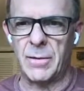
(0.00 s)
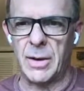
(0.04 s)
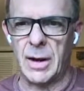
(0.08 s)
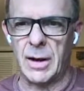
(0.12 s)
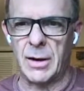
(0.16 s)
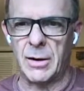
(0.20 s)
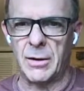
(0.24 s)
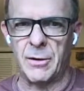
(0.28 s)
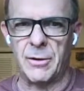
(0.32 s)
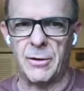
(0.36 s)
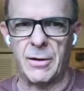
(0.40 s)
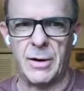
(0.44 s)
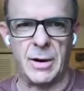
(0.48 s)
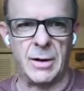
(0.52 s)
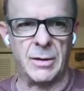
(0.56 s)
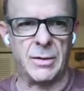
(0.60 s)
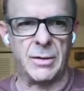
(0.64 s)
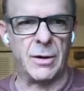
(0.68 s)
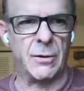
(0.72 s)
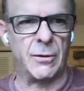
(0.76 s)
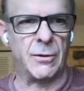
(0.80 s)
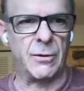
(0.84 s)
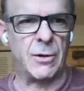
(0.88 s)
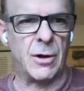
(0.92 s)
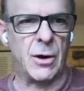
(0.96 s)
of energy.
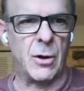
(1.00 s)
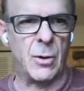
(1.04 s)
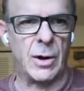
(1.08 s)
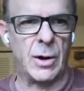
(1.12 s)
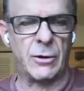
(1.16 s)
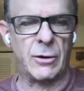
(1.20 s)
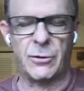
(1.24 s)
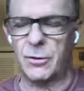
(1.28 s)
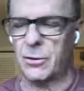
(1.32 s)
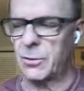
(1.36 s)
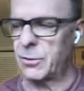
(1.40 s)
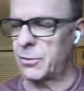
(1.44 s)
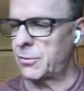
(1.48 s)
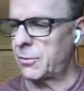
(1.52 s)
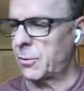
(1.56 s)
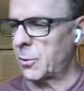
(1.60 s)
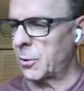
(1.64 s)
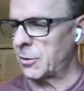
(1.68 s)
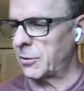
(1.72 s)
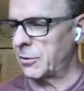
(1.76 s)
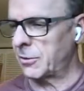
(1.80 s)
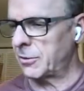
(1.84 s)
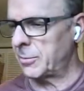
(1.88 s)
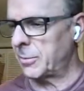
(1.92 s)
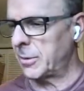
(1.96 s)
There's no external
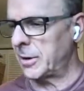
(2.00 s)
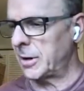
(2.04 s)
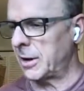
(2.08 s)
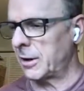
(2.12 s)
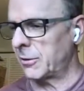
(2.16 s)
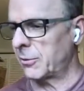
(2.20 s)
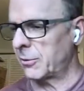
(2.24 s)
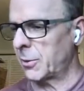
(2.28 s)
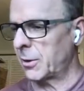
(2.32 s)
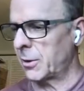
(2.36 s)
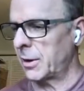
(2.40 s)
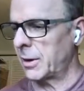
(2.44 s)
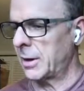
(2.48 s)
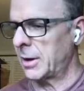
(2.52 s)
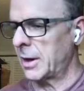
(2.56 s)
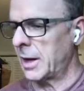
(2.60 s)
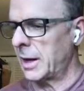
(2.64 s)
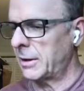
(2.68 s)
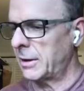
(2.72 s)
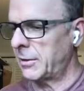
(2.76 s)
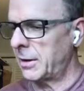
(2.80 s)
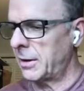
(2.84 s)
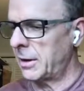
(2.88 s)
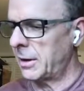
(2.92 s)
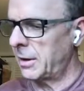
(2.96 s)
forces because we're
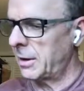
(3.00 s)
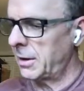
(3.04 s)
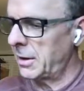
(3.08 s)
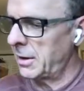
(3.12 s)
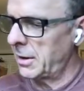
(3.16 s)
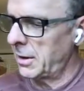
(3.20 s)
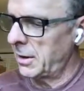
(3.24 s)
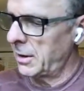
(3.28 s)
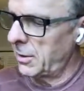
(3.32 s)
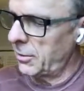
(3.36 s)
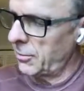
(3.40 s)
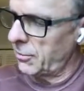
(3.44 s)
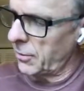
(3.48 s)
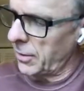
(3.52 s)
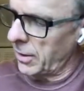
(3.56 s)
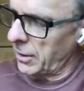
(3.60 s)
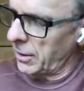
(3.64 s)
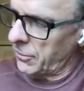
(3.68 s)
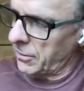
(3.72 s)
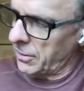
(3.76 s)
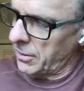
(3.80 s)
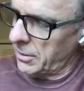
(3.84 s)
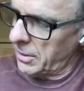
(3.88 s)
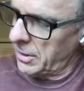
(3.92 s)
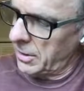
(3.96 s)
neglecting
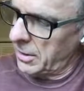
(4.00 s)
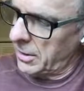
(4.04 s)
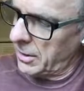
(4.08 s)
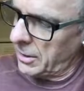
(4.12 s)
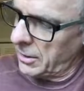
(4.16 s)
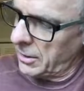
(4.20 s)
friction.